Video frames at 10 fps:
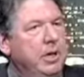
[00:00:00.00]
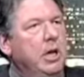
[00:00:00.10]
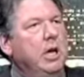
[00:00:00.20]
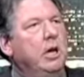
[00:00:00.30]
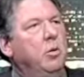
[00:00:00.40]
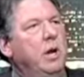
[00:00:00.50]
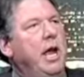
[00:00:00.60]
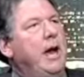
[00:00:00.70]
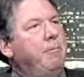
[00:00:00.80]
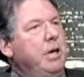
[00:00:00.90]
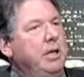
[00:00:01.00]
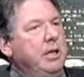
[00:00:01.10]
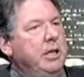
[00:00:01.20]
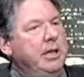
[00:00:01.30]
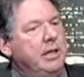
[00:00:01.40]
And what happened
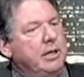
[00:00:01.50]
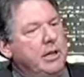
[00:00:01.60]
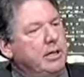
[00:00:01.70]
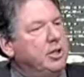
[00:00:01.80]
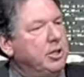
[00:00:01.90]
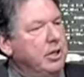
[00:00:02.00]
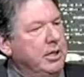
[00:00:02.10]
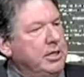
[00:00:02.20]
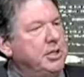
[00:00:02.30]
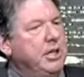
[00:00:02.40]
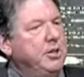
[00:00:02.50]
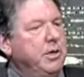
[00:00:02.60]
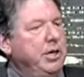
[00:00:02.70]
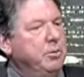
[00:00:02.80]
at the turn of the century,